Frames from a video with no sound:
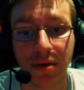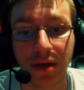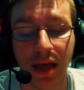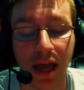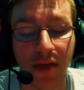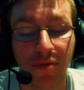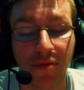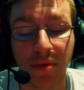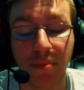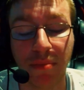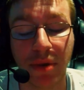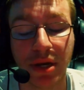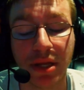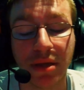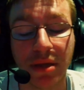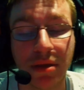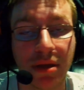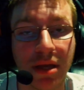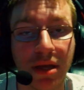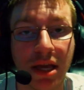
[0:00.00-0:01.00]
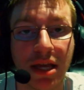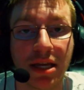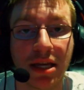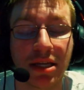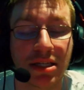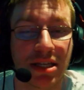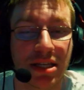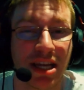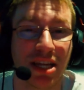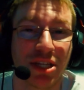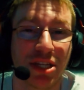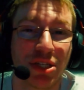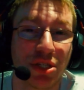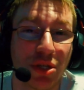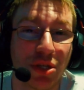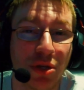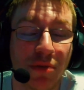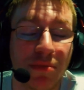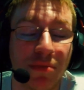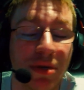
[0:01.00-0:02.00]
everybody, and it's kind of
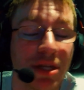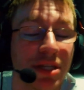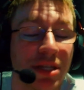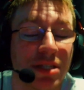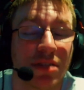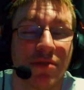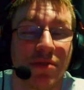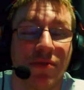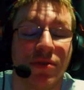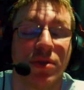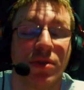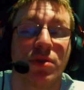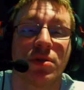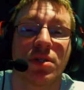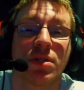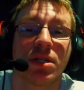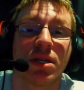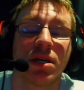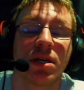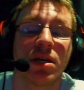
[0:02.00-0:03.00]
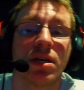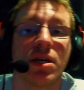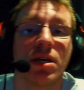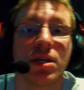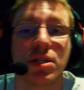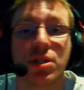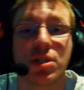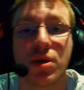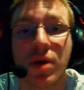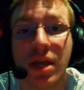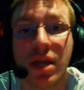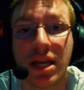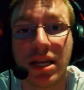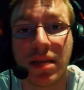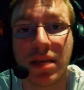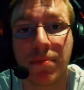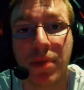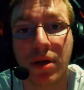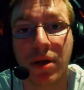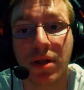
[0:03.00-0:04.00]
stupid, it's confusing. So hitting the
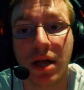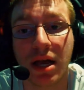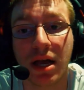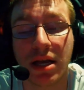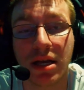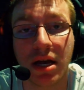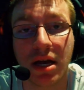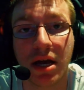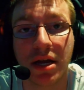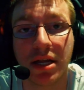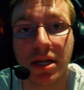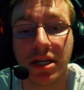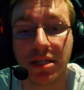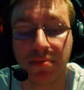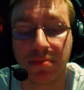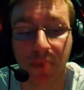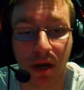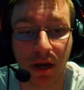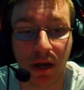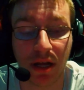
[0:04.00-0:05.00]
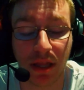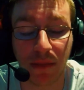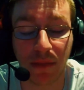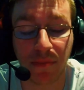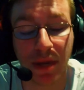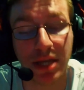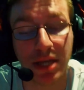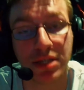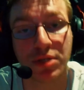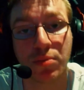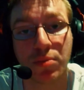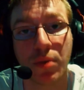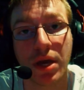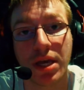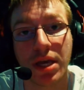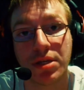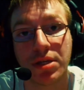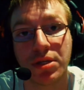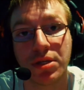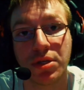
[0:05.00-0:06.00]
bell icon is probably the best
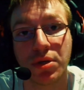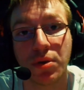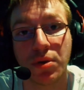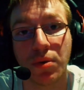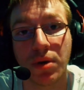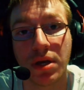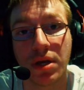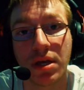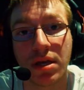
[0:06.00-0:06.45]
way to